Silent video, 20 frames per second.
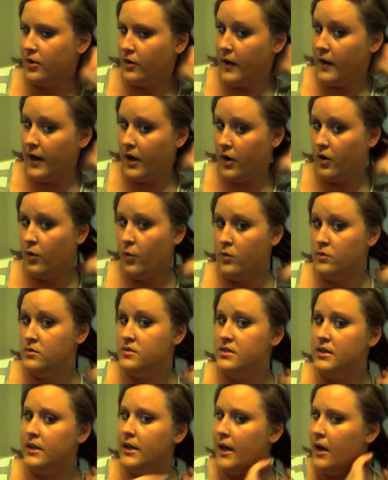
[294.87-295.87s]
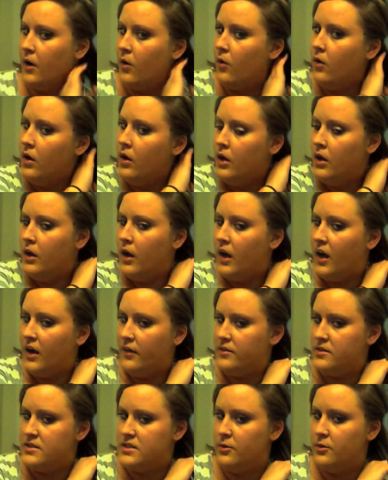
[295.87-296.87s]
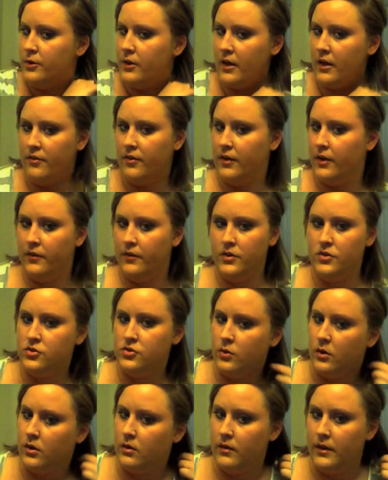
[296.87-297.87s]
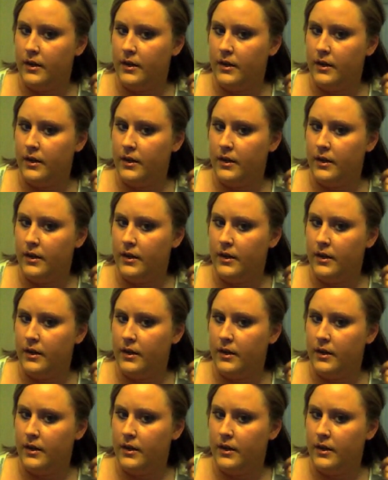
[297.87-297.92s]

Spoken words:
Your hair won't stick out, obviously, when you have hair this short.